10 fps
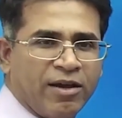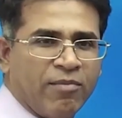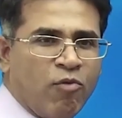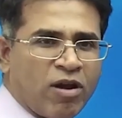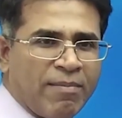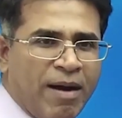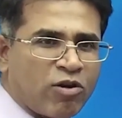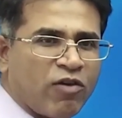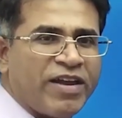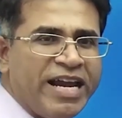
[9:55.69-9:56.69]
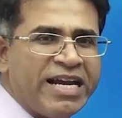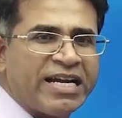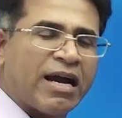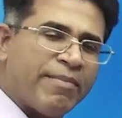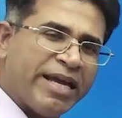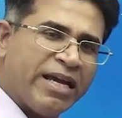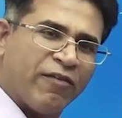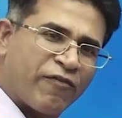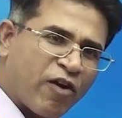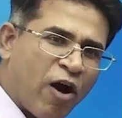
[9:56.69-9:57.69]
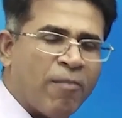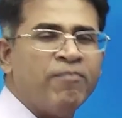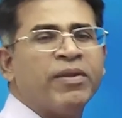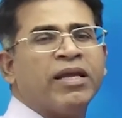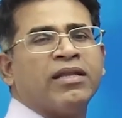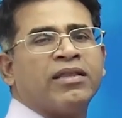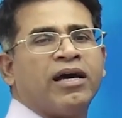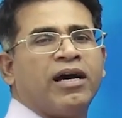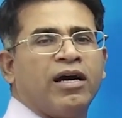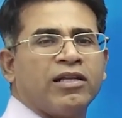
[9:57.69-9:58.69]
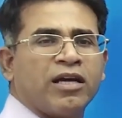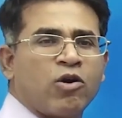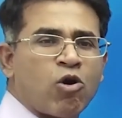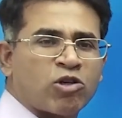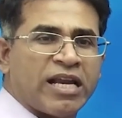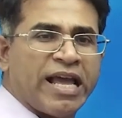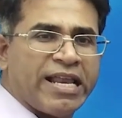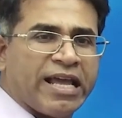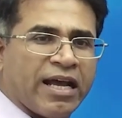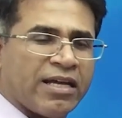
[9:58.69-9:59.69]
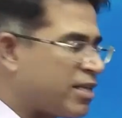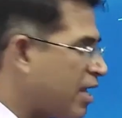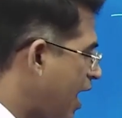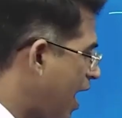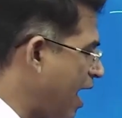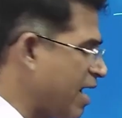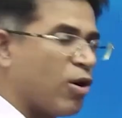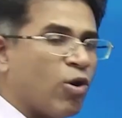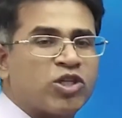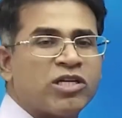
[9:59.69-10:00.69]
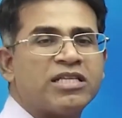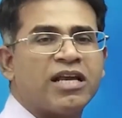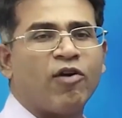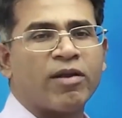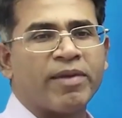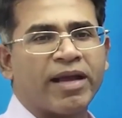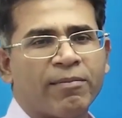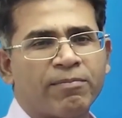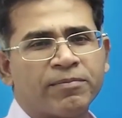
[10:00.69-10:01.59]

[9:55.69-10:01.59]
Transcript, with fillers: more amount of heat coming from the, uh, the coastal areas and the oceans are warming up.